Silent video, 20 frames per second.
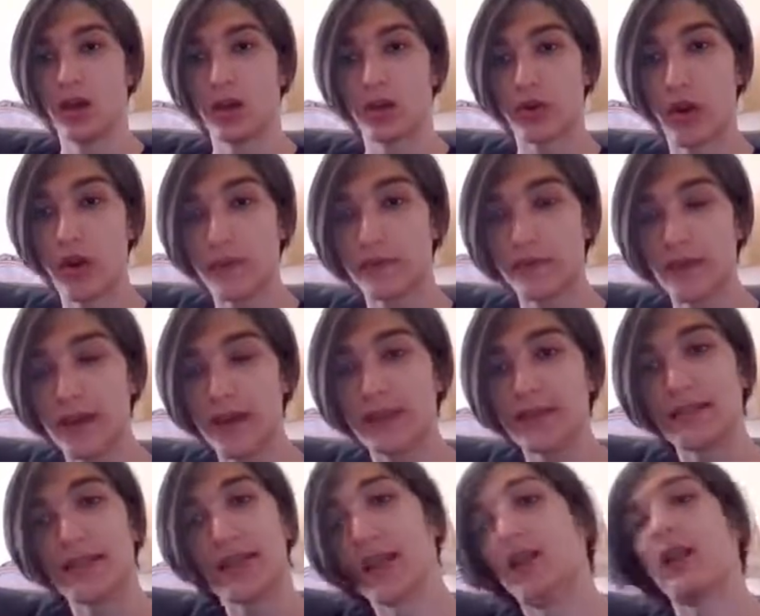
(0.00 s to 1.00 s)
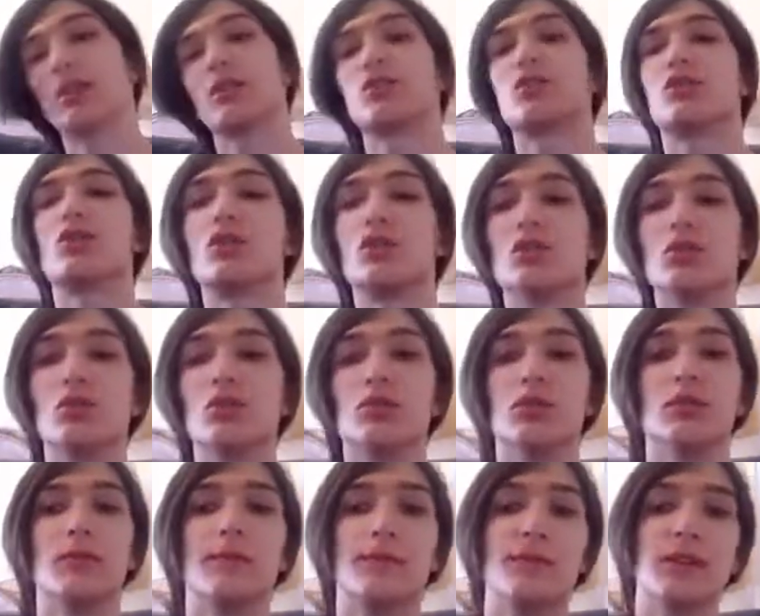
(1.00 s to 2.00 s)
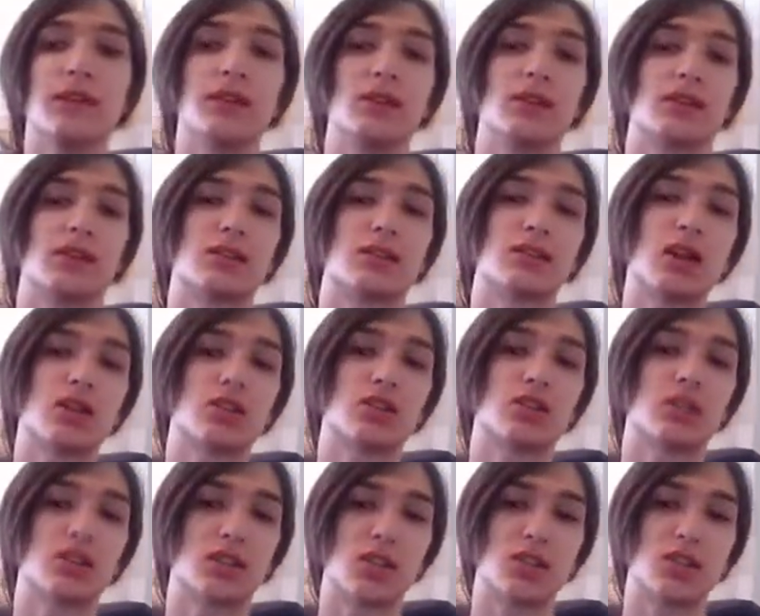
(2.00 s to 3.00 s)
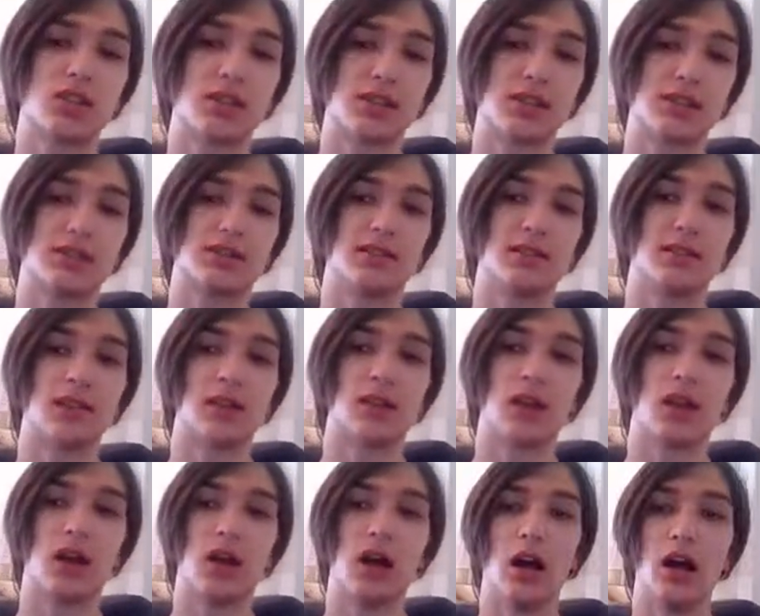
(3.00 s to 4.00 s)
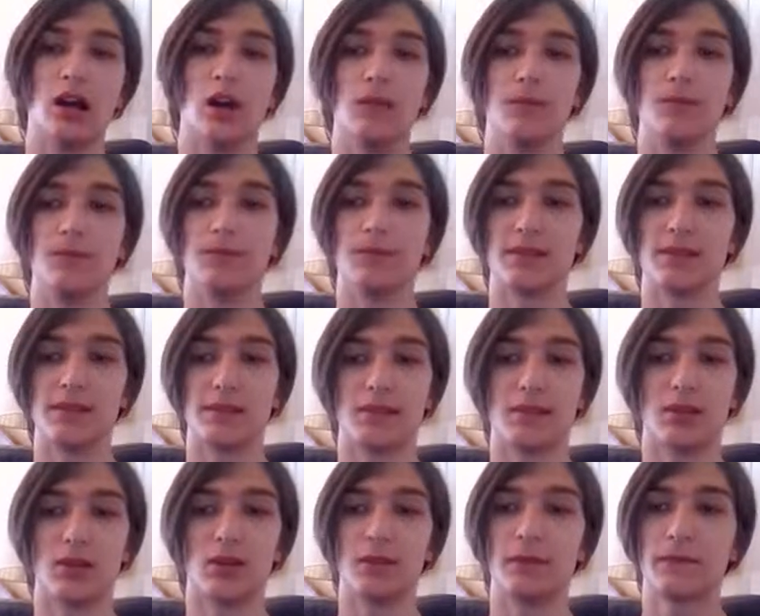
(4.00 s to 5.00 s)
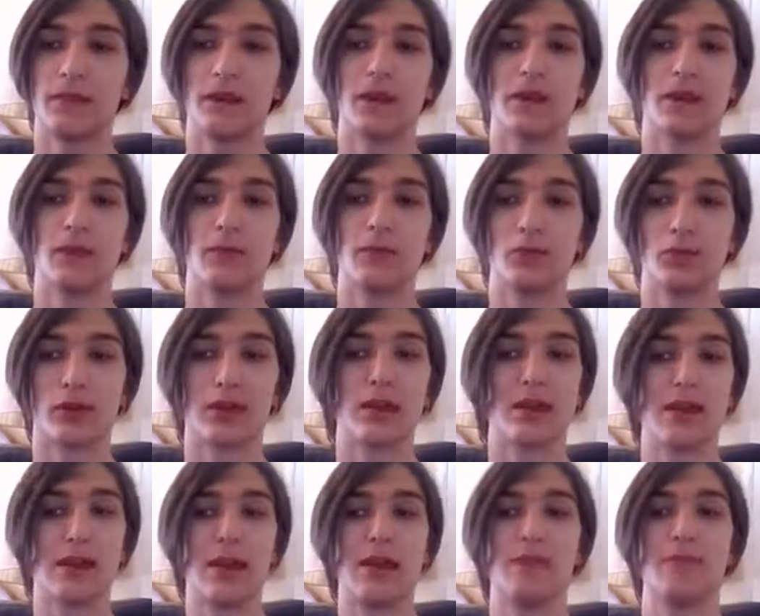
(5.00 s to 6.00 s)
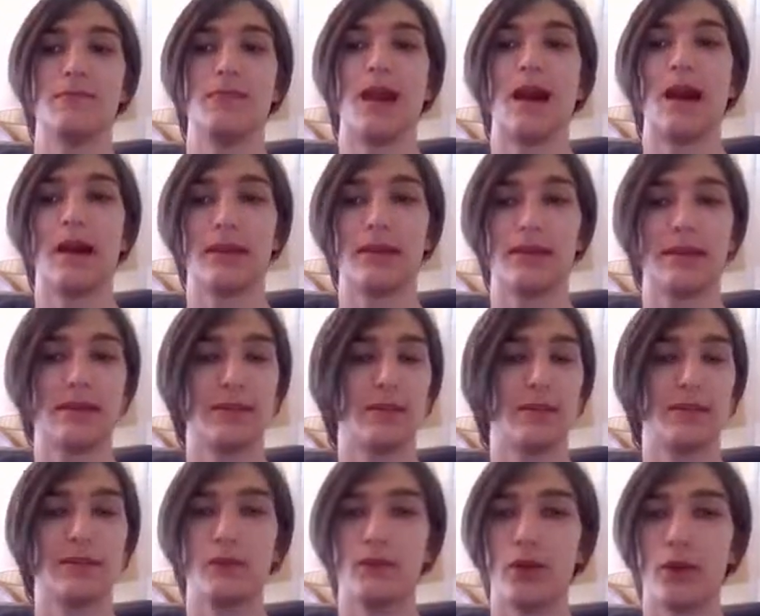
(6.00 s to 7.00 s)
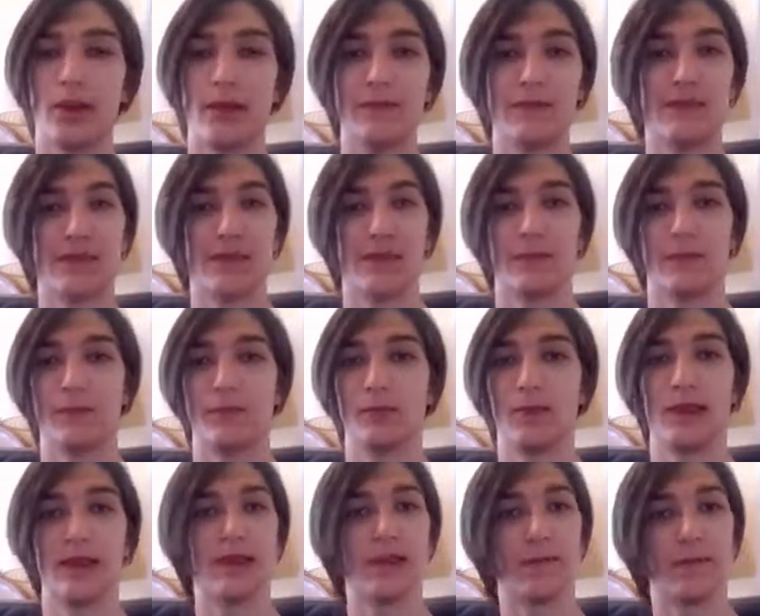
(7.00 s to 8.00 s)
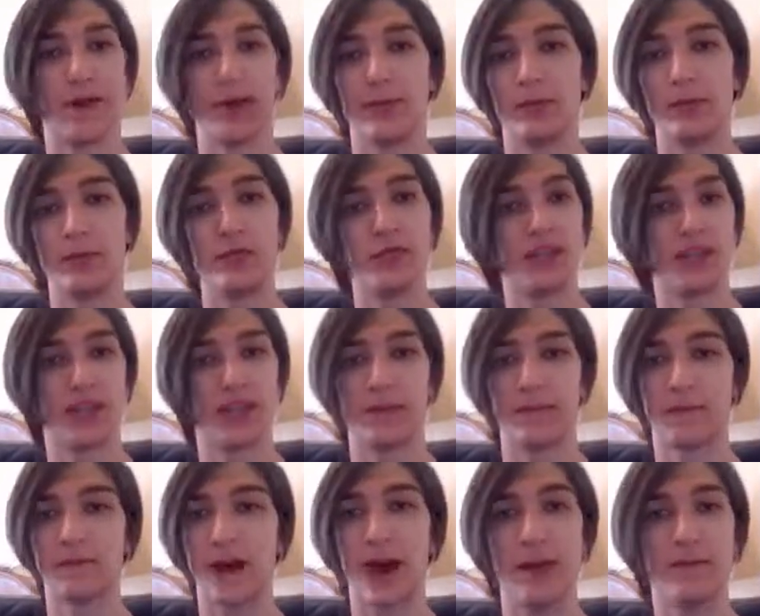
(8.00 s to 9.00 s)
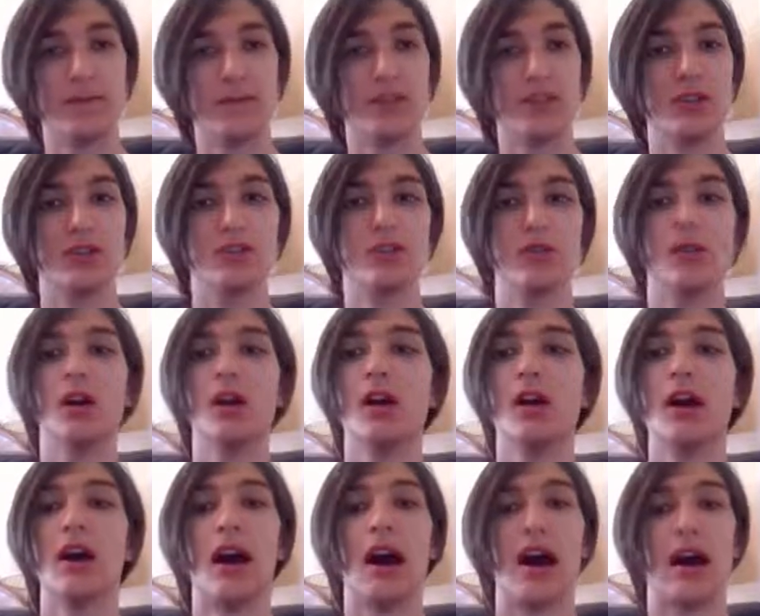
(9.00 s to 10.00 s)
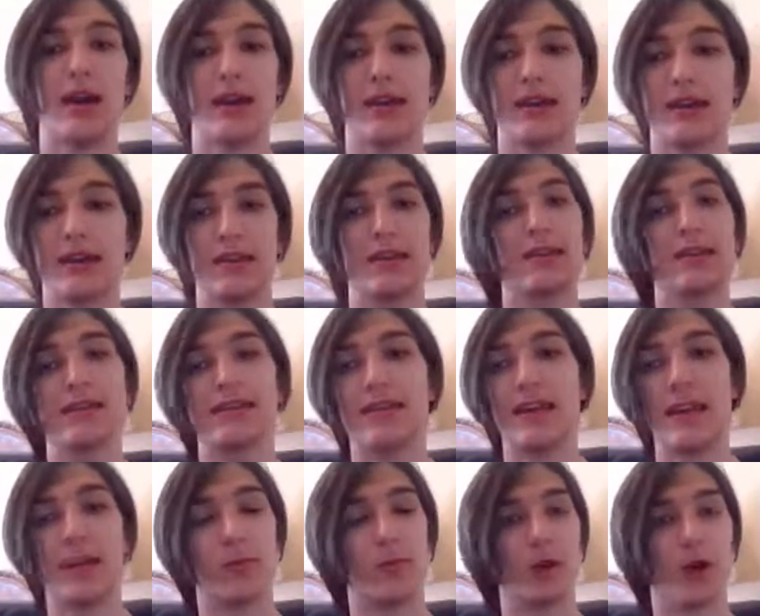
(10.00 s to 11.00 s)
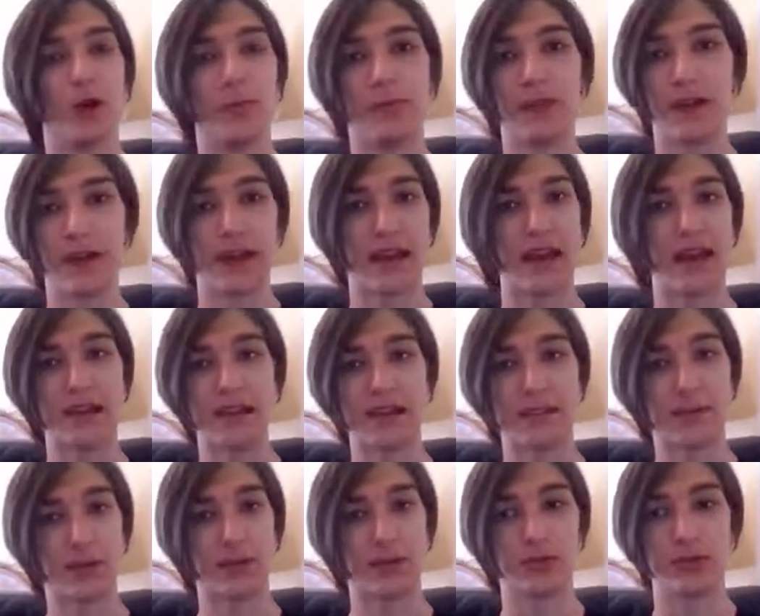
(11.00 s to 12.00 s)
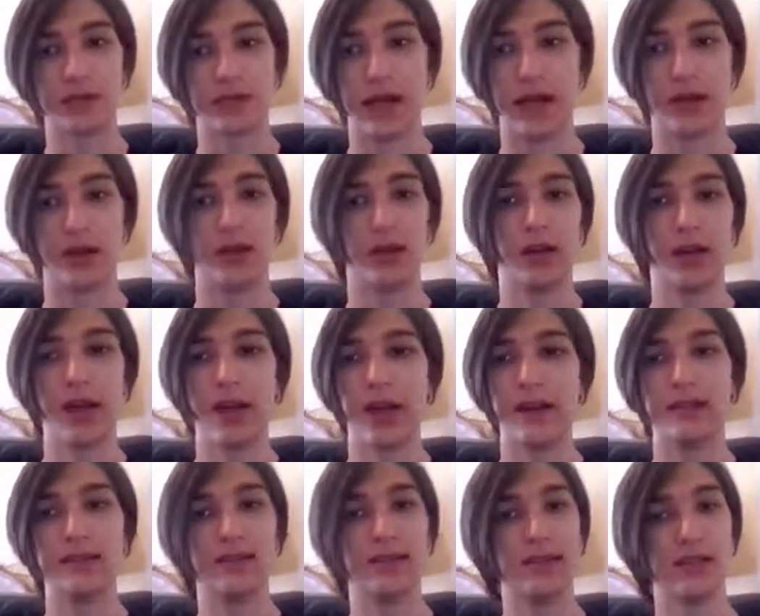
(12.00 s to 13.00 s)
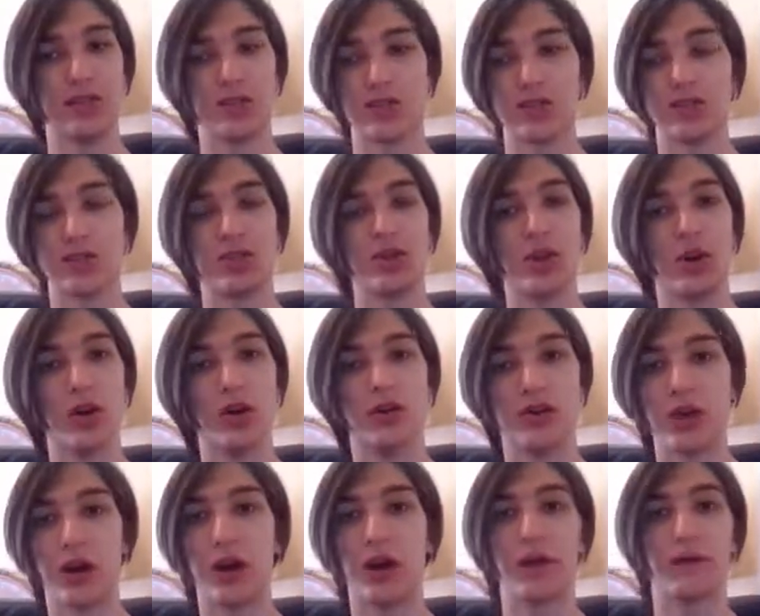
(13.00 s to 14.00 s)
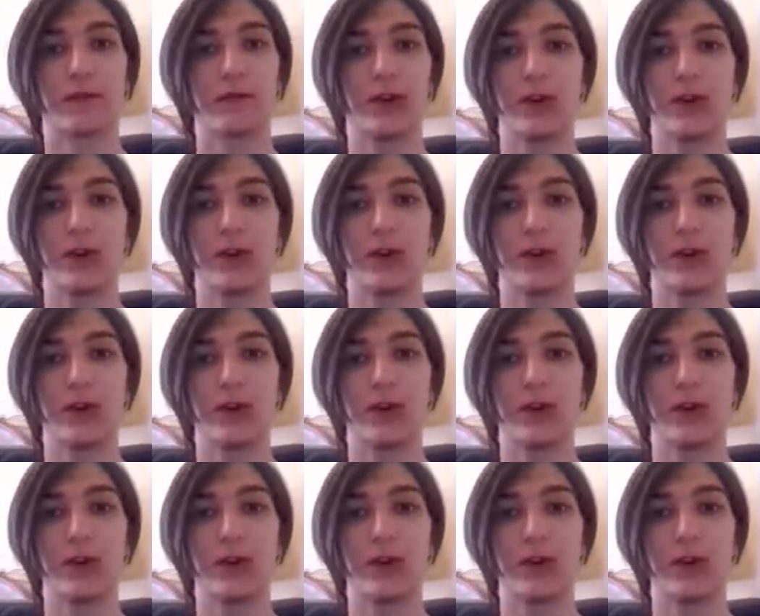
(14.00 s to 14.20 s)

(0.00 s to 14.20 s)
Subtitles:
Comfey is there to be such a nice cleaner. This Comfey can bring a game back from what I've seen from, like, if I'm losing like 5-2, I can set up Comfey on any special attacker, and it just goes off.